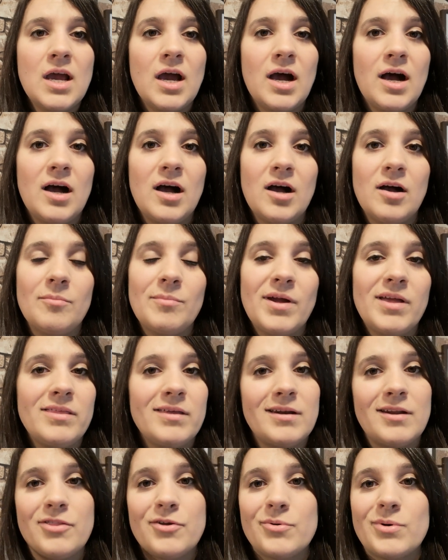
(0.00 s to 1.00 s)
And
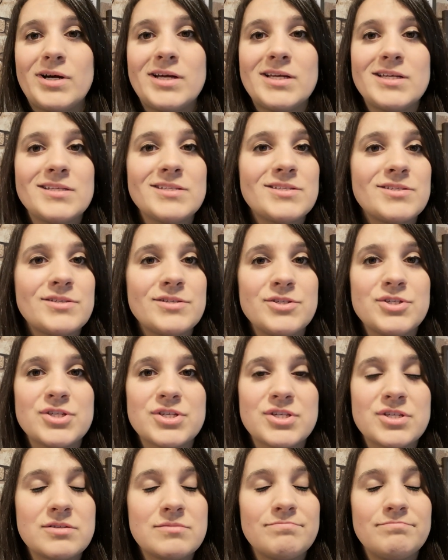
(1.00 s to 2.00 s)
then otherwise, you
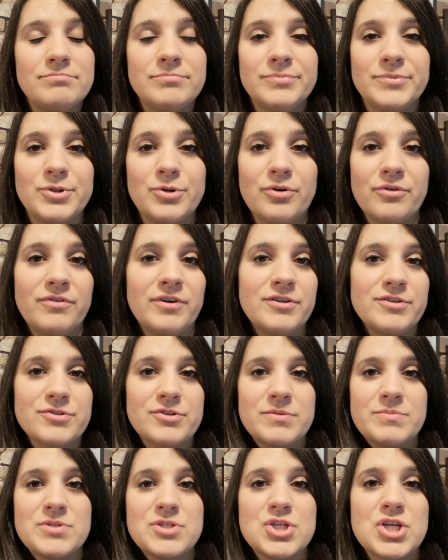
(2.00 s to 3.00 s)
just go to
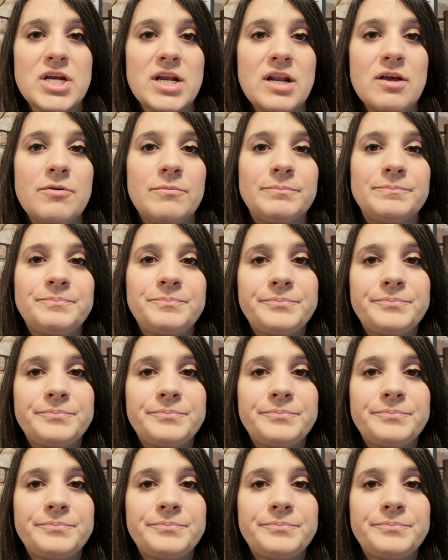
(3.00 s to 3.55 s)
FUNNELSCRIPTS and check it out.